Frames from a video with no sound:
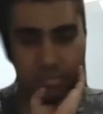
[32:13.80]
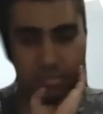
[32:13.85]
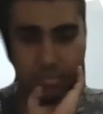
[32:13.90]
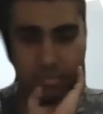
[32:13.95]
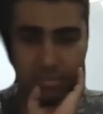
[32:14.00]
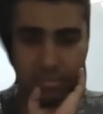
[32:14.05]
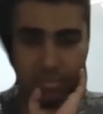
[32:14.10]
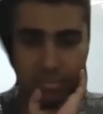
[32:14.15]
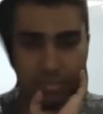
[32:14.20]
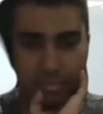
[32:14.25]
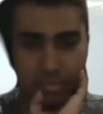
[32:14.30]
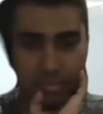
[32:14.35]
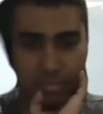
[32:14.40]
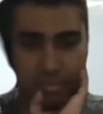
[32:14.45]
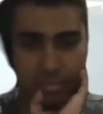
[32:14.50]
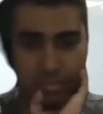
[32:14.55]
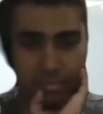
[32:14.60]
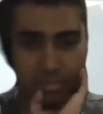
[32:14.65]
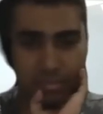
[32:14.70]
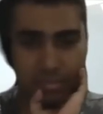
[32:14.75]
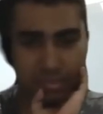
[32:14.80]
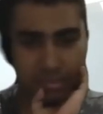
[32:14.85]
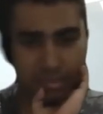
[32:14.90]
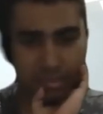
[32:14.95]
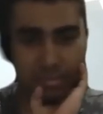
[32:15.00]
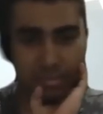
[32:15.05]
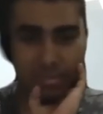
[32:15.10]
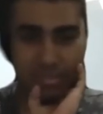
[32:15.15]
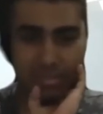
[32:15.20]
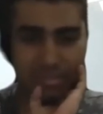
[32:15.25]
A kind of this thing.
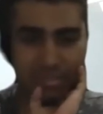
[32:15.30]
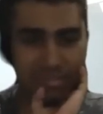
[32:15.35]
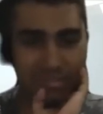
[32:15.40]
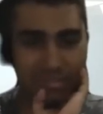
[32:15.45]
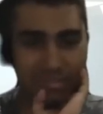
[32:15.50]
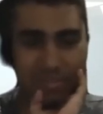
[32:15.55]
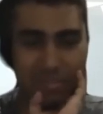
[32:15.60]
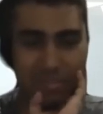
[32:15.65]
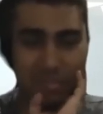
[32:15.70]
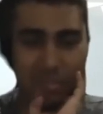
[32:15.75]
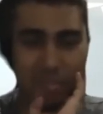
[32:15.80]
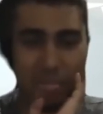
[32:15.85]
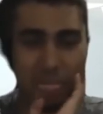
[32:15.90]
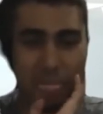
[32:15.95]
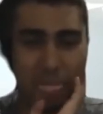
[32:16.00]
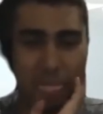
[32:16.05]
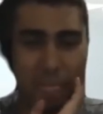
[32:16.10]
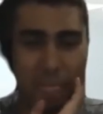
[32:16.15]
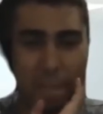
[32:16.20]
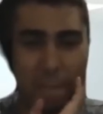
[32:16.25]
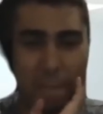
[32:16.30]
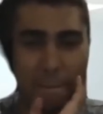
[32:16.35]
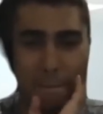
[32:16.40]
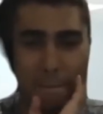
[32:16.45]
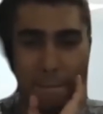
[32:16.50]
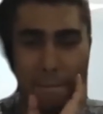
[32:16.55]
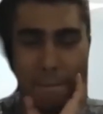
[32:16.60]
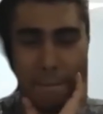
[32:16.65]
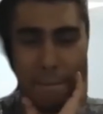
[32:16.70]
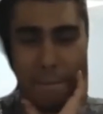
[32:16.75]
And he quotes
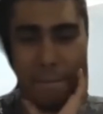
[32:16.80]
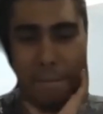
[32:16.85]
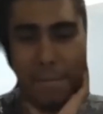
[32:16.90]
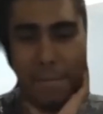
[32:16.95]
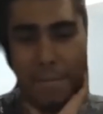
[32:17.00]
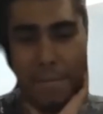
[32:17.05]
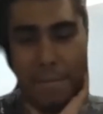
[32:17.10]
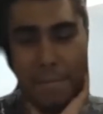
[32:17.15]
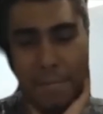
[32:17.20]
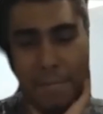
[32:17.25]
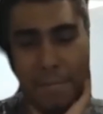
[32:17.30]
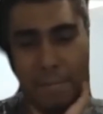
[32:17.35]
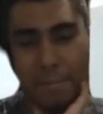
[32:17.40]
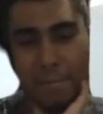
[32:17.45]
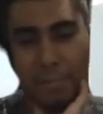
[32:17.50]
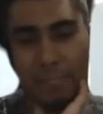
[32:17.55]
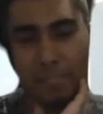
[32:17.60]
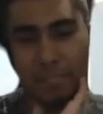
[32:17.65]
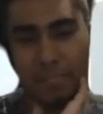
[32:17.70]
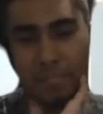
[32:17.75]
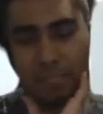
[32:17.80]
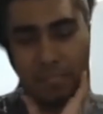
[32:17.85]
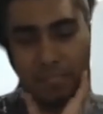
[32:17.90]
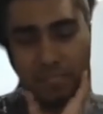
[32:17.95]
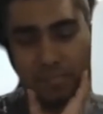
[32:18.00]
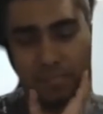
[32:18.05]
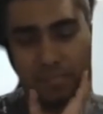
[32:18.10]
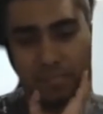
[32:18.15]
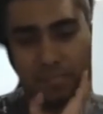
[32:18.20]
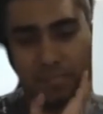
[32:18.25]
yoga, so yoga
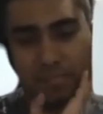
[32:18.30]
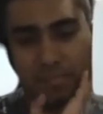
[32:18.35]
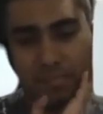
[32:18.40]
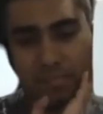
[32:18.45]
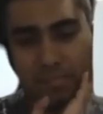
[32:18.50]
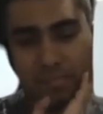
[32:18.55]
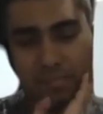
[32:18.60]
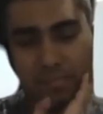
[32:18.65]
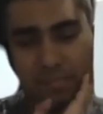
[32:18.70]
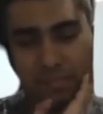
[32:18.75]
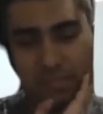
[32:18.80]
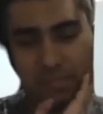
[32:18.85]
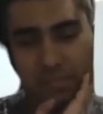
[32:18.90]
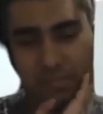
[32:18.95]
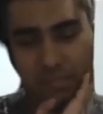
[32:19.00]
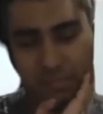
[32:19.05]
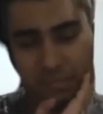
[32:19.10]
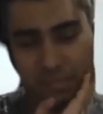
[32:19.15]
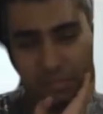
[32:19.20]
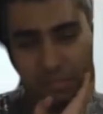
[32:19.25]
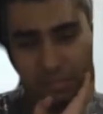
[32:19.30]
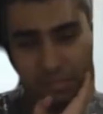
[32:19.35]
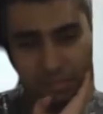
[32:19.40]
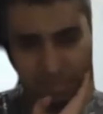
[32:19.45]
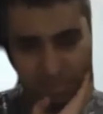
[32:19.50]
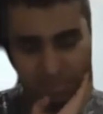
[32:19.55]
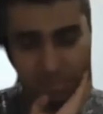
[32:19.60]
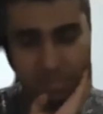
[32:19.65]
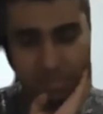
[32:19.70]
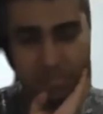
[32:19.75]
also he quotes.
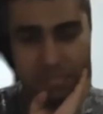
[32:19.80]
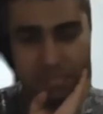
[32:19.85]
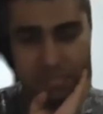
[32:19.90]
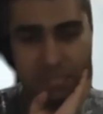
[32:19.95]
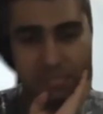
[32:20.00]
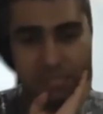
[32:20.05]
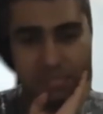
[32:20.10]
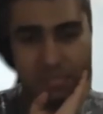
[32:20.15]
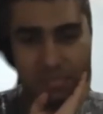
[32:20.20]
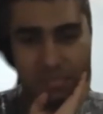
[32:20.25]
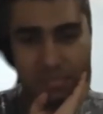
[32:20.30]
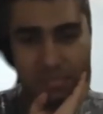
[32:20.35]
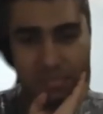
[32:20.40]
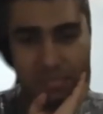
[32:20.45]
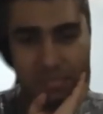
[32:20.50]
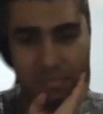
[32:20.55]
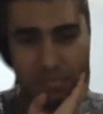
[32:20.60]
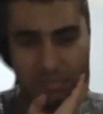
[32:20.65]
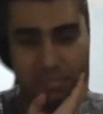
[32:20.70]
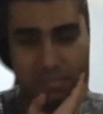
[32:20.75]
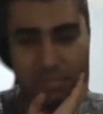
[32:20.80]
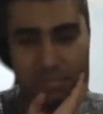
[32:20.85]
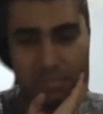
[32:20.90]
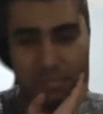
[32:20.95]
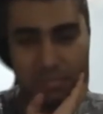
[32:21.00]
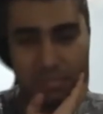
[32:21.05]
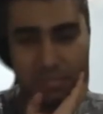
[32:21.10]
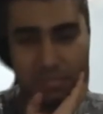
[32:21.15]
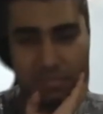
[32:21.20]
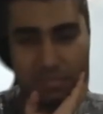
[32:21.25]
Two kinds of yoga is there, etc. in
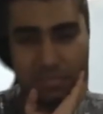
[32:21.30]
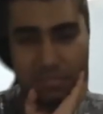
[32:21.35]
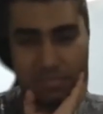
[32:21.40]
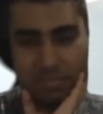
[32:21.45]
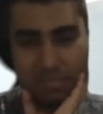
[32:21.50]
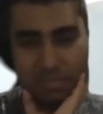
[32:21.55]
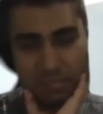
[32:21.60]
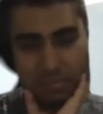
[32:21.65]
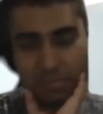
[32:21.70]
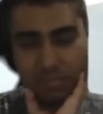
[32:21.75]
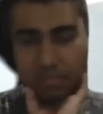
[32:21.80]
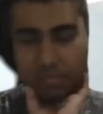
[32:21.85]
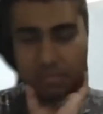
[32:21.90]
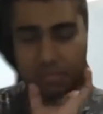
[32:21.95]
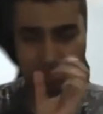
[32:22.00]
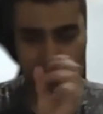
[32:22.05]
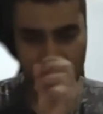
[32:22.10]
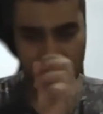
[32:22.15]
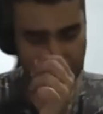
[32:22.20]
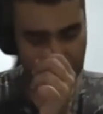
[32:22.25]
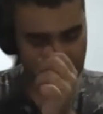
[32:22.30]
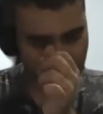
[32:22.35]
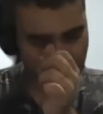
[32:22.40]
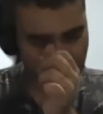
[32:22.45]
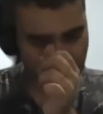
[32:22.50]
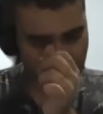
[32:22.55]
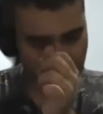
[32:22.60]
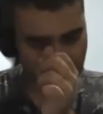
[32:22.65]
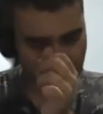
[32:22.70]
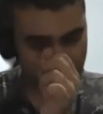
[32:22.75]
Vaisheshika Darshanam. I
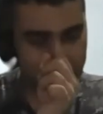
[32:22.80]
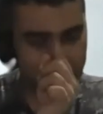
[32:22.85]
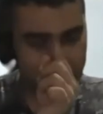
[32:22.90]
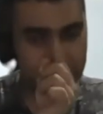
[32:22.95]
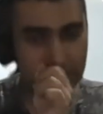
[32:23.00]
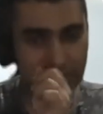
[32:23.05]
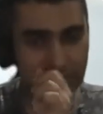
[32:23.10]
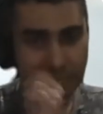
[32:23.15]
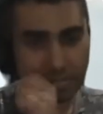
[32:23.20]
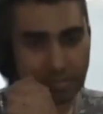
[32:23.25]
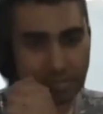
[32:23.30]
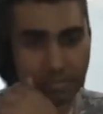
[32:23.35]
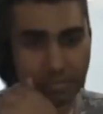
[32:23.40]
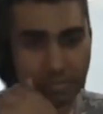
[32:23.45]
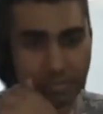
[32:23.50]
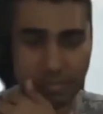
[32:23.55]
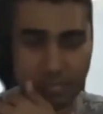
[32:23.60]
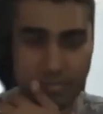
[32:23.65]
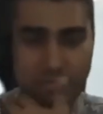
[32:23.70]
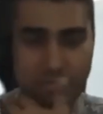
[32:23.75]
studied all those things.